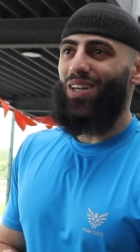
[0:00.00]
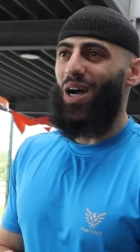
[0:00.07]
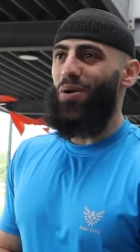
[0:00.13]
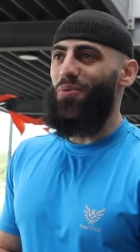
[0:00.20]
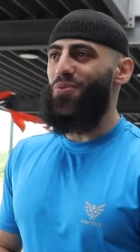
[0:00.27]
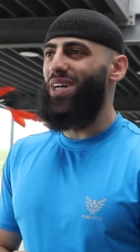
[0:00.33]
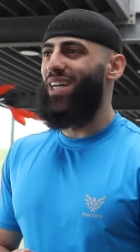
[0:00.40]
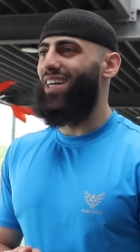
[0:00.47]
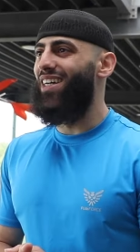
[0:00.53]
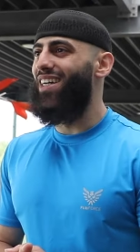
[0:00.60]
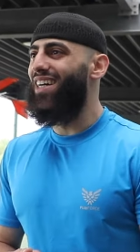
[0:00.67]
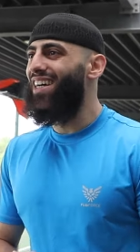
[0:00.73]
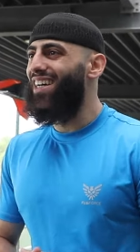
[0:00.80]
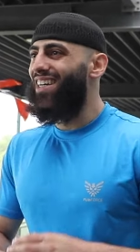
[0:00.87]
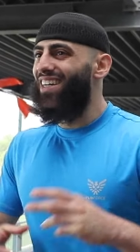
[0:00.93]
I'm with
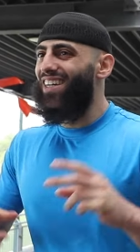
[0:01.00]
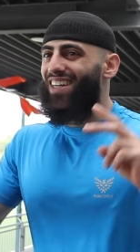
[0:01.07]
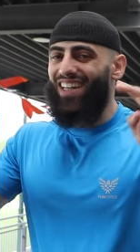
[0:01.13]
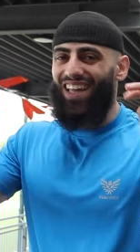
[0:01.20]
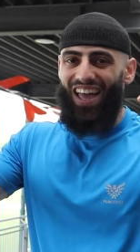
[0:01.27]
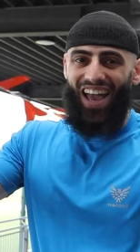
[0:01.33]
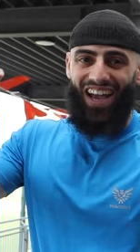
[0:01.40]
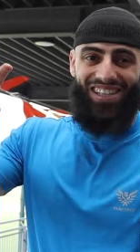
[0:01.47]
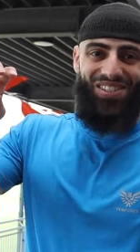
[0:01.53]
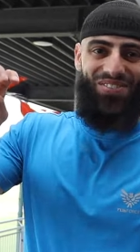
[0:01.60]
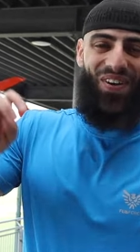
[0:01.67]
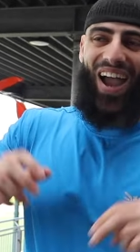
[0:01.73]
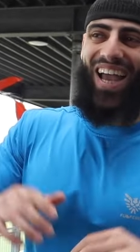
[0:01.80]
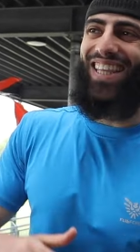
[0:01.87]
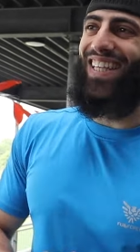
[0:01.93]
a
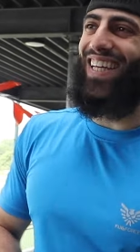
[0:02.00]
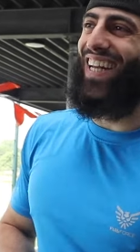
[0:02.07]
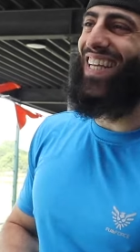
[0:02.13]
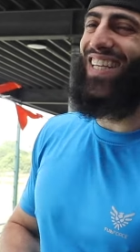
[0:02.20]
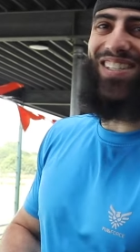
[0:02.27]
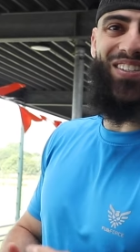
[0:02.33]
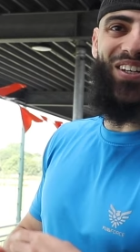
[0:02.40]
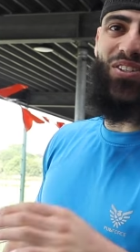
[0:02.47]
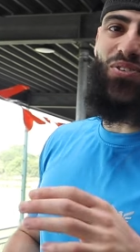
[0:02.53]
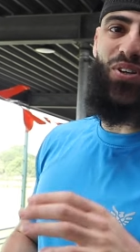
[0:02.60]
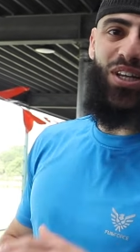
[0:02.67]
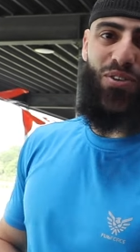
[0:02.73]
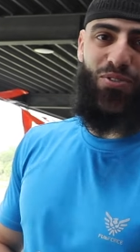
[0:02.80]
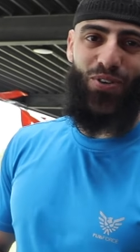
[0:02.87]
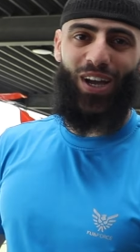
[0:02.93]
ex-fighter. He's not
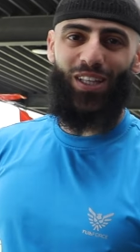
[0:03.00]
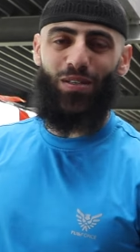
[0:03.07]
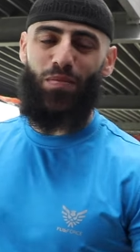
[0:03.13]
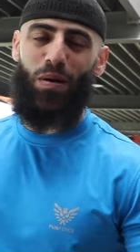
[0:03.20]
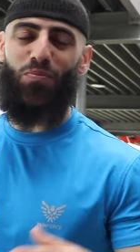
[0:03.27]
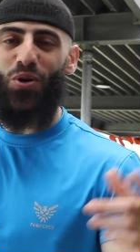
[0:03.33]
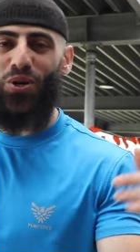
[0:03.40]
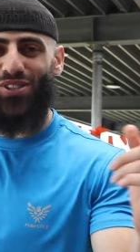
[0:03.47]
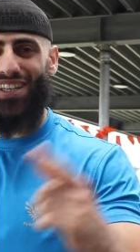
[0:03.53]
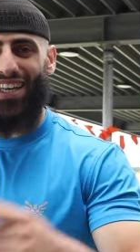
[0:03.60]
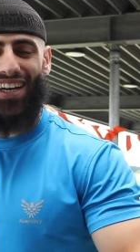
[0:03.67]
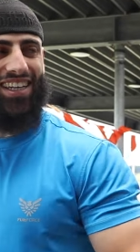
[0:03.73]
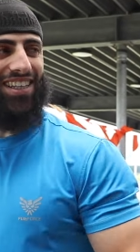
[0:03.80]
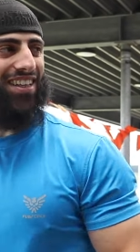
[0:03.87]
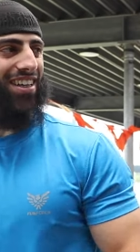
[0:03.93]
really a fighter, my
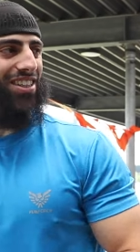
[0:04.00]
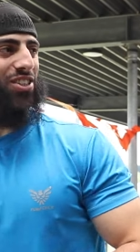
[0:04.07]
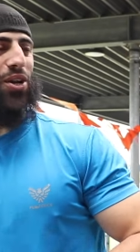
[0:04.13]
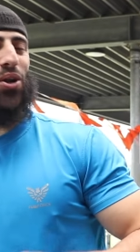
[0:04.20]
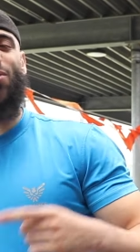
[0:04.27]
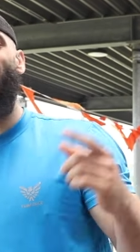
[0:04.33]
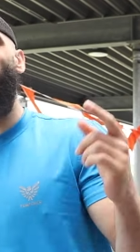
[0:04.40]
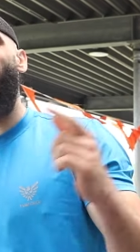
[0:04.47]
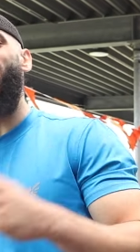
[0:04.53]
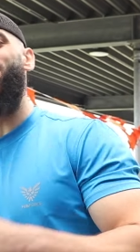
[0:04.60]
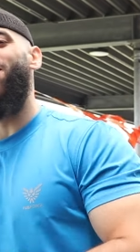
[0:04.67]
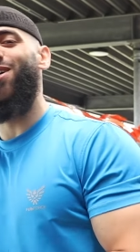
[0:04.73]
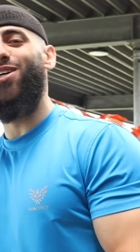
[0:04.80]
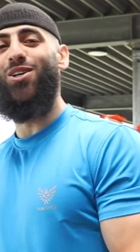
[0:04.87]
broski Reda, shout out to him.